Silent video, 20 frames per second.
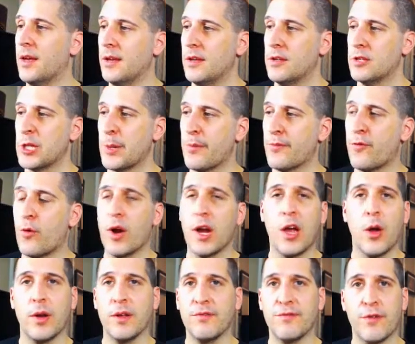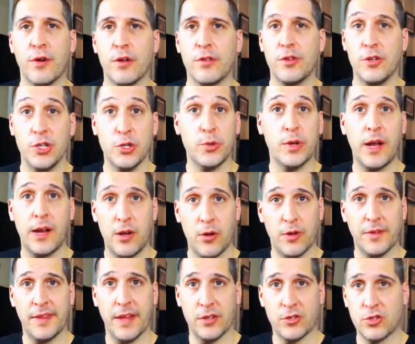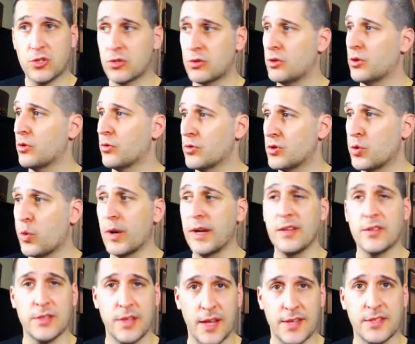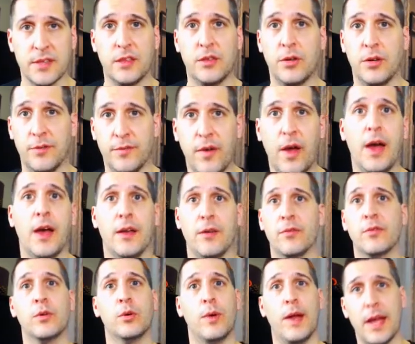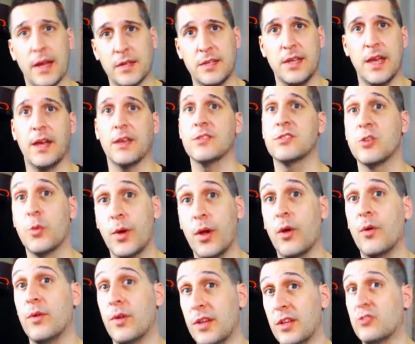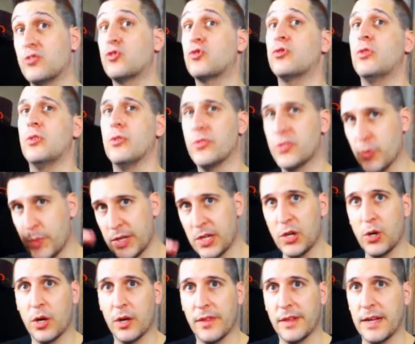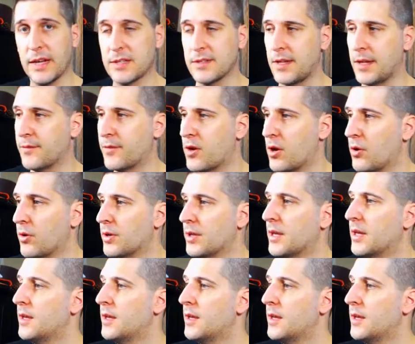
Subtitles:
So before I go any further, you and I know that that's true. 20 is less than 35, correct? Yeah, so it's true, so we can go to the next line of code.